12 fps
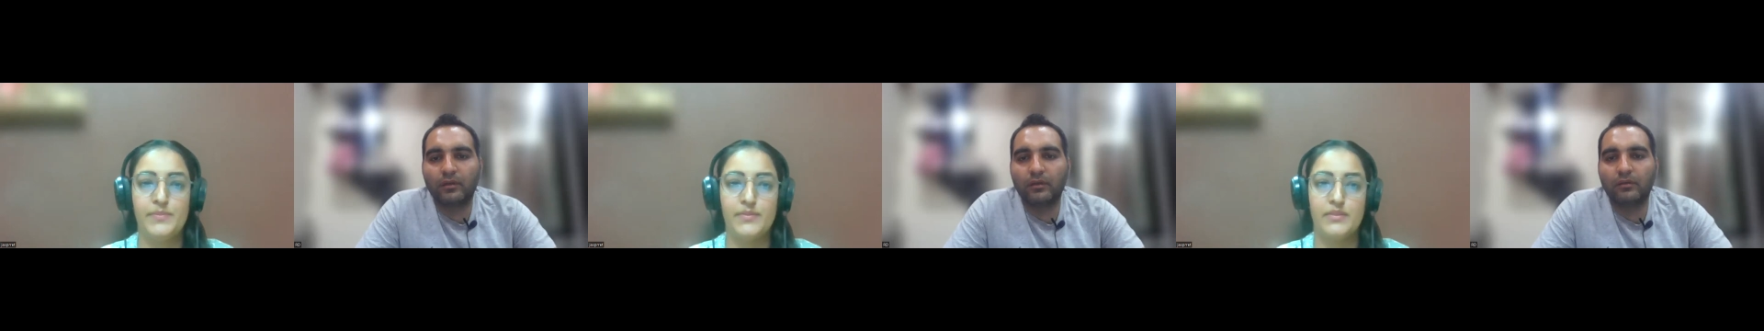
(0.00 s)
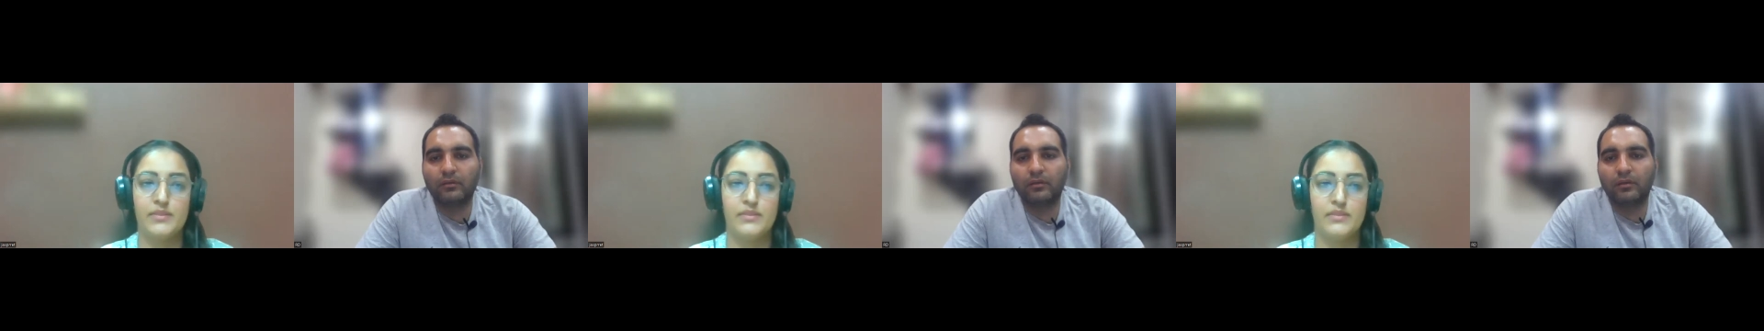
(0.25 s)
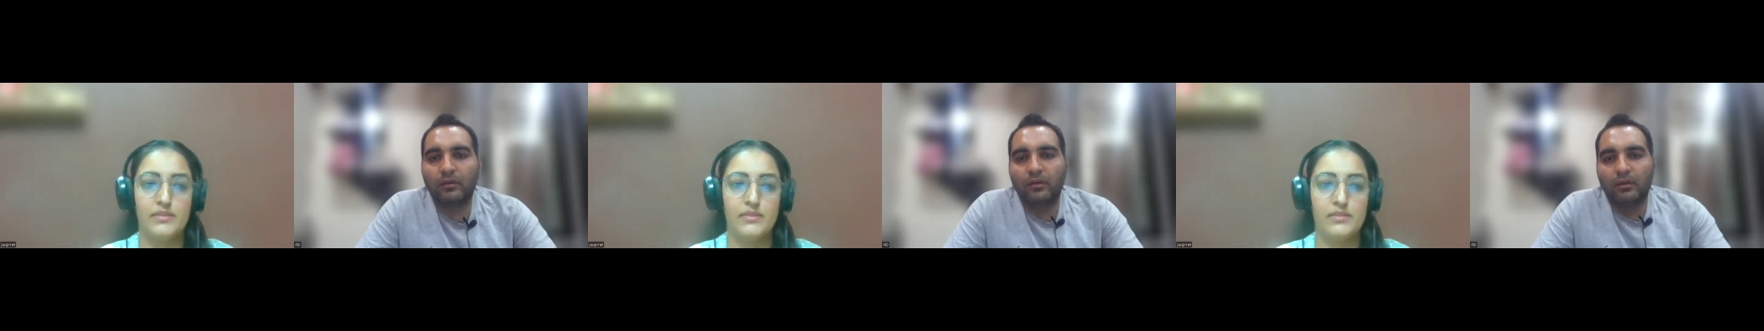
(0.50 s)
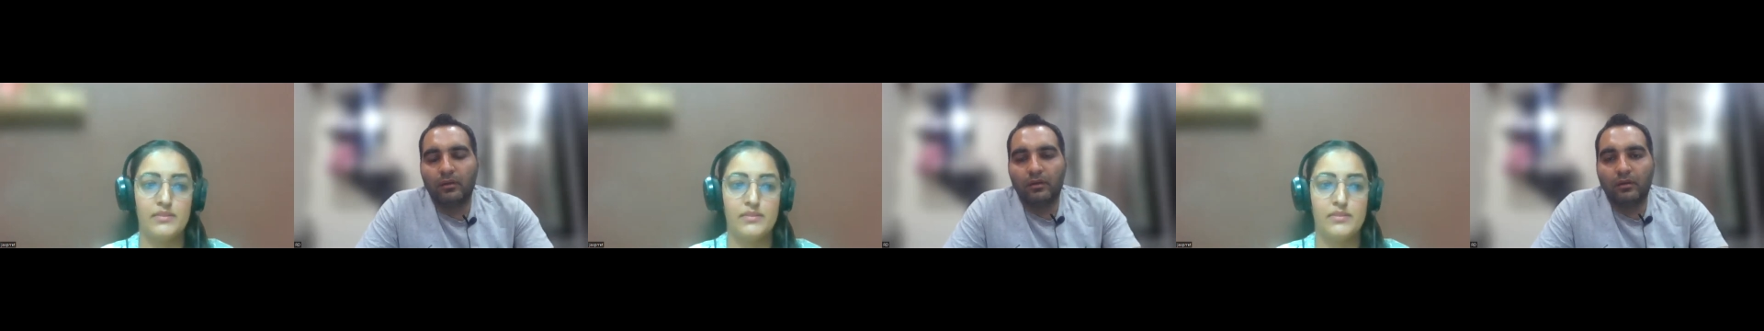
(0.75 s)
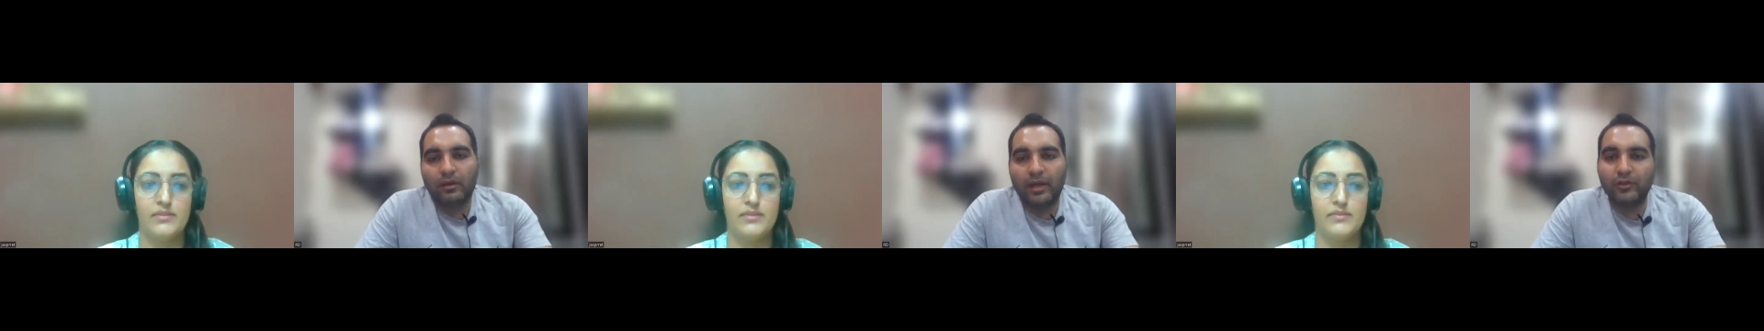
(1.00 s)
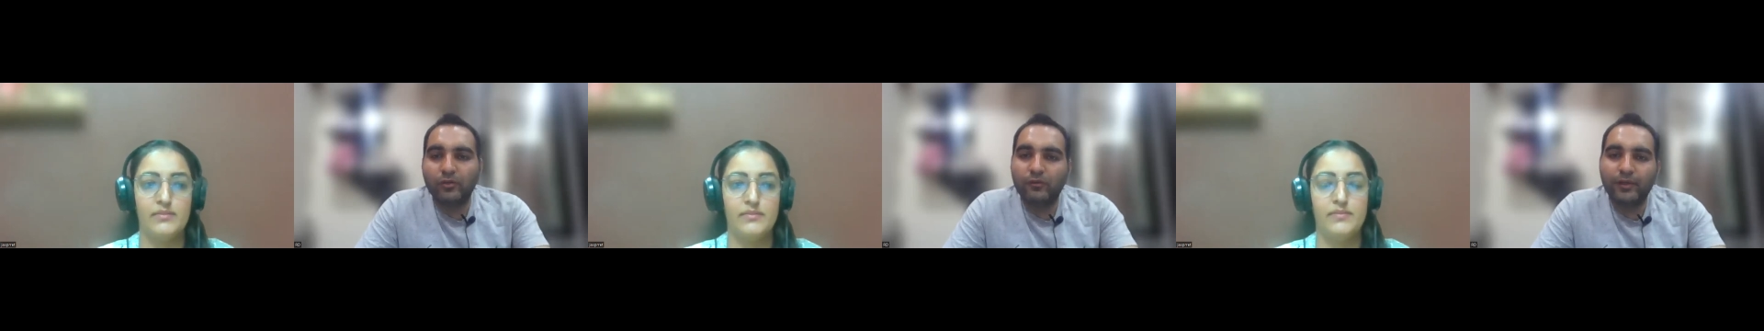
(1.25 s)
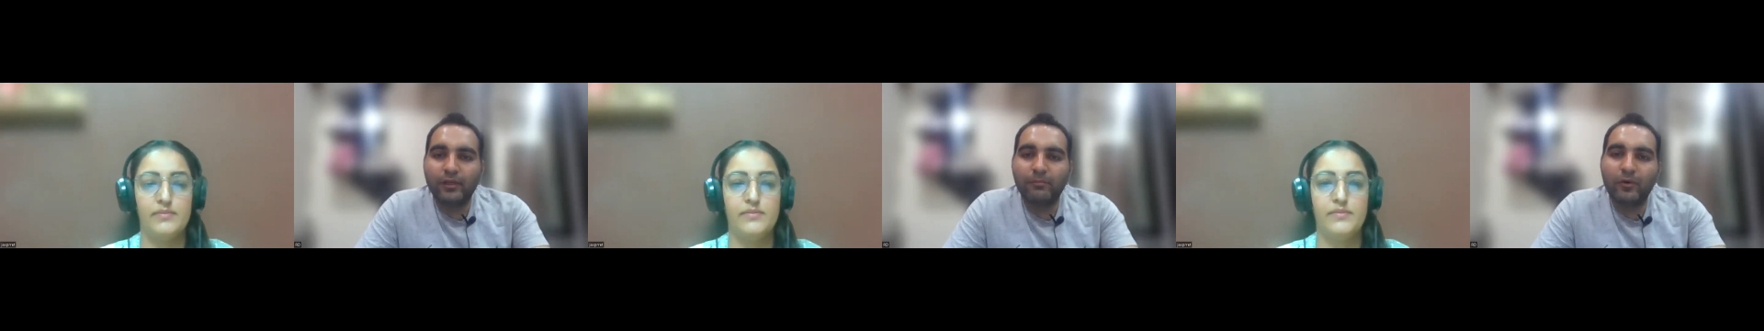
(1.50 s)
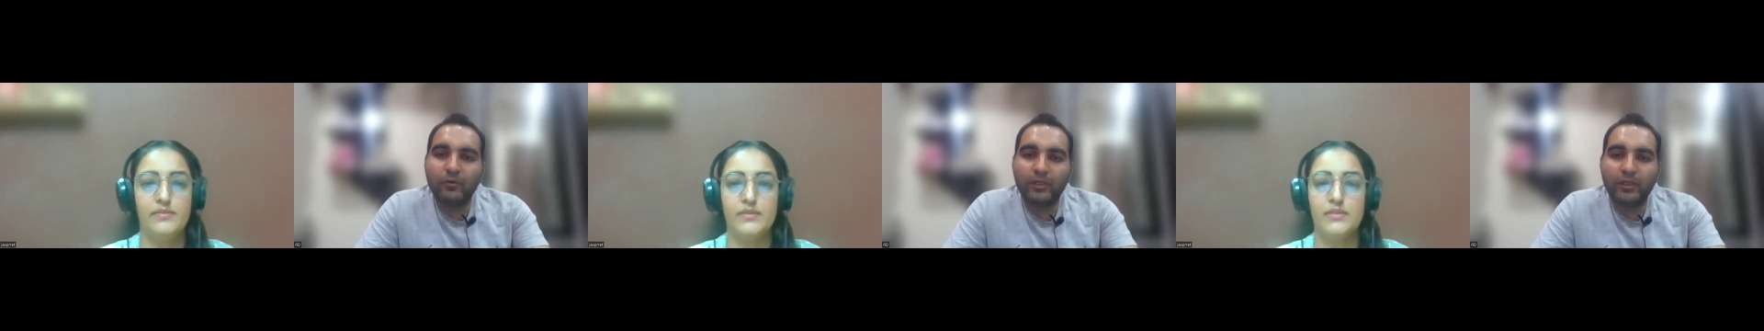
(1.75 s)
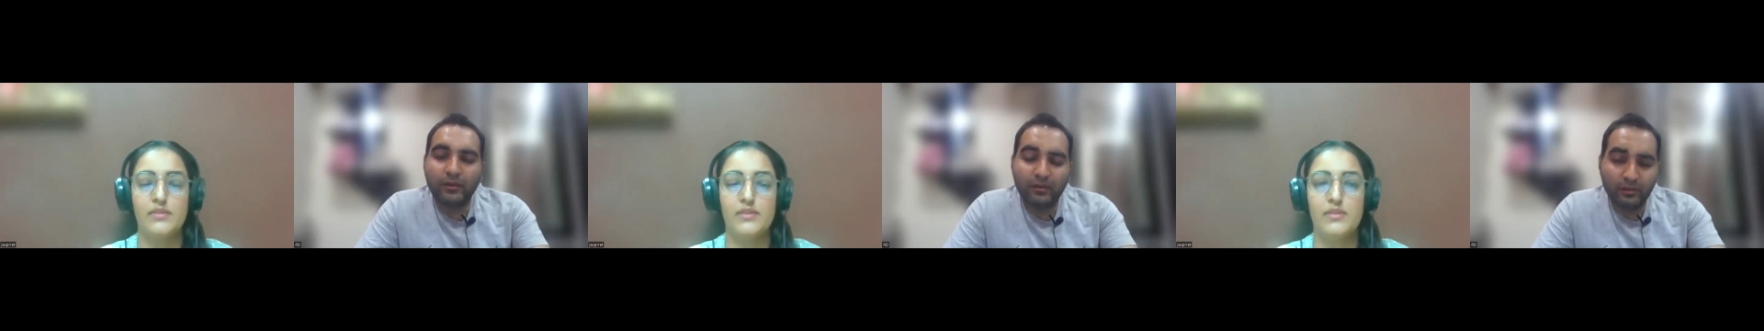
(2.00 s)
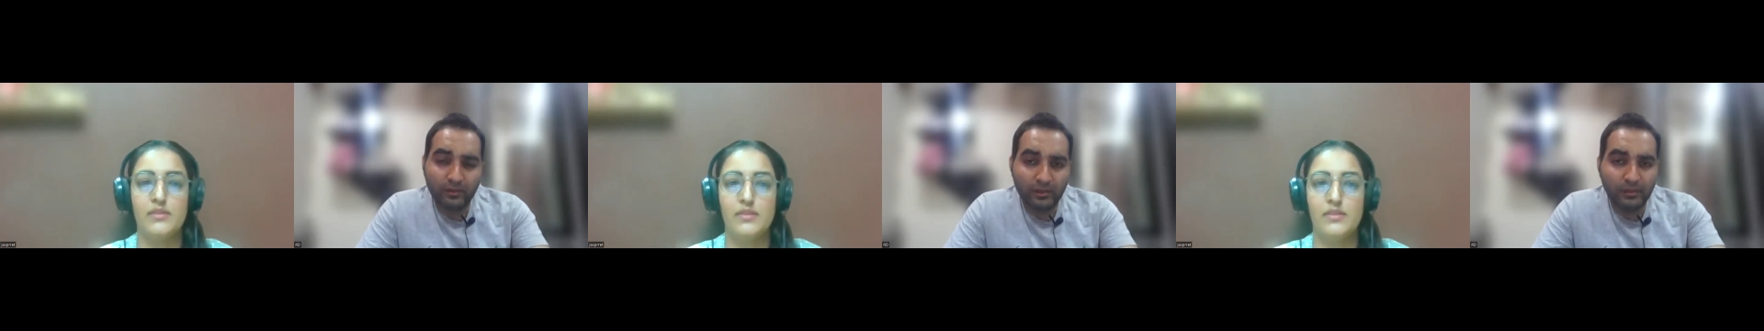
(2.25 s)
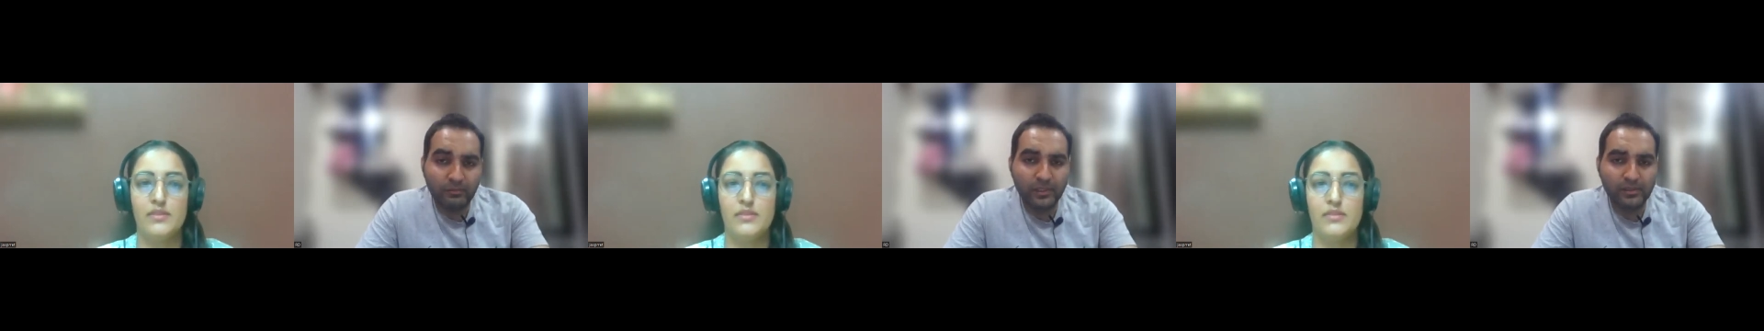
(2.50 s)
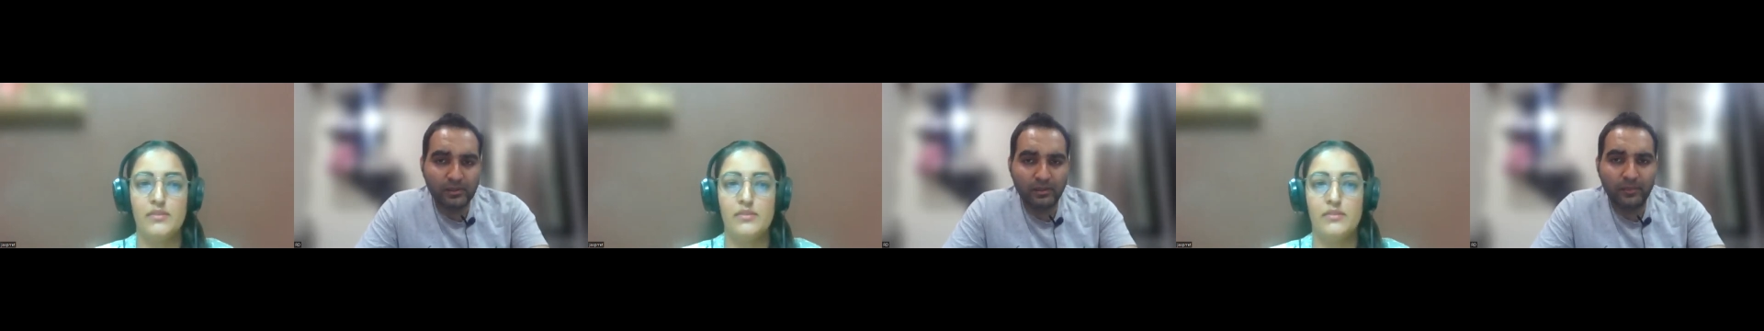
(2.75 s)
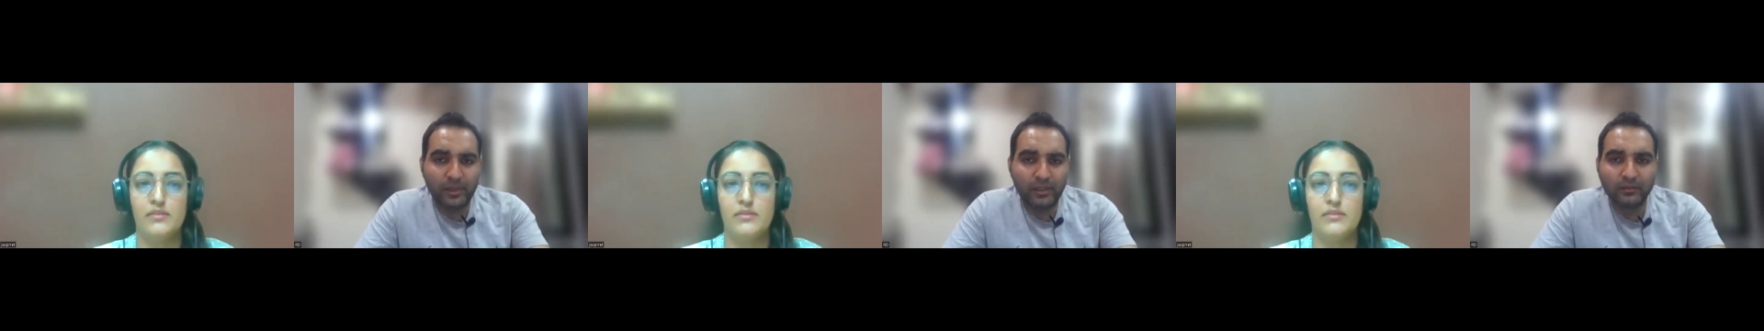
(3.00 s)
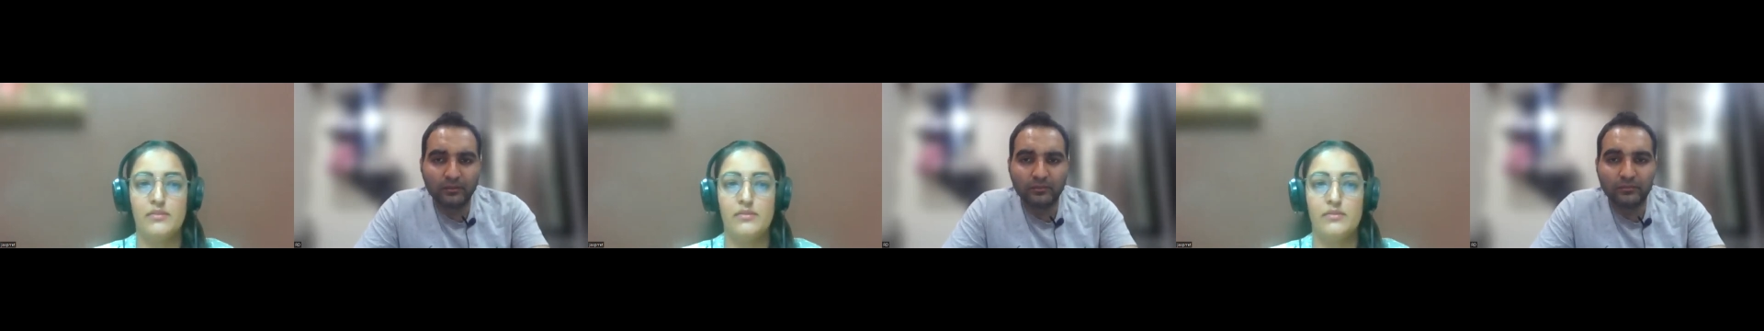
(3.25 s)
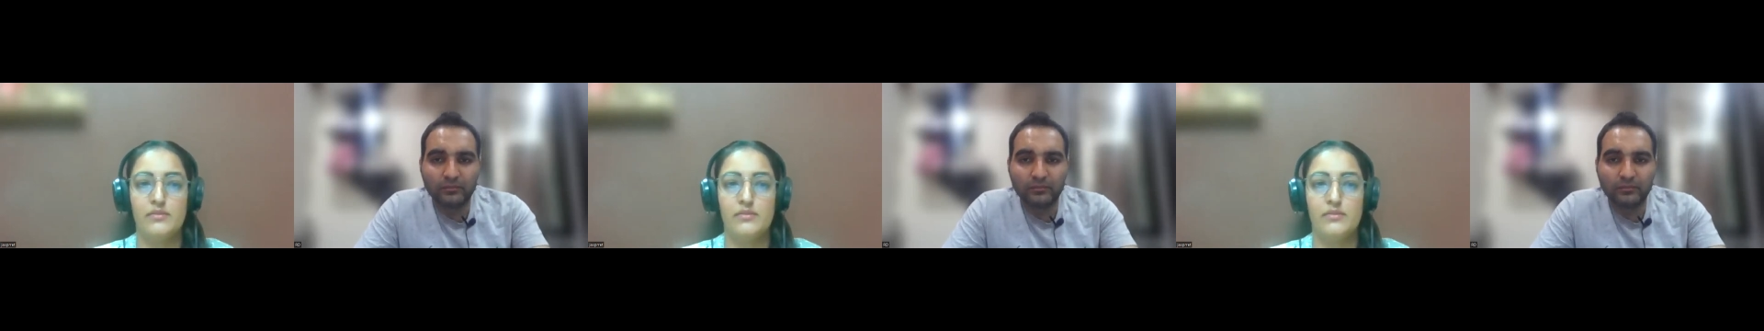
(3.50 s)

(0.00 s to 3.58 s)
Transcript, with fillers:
Speaker 1: right. Are you aware about git rebase command?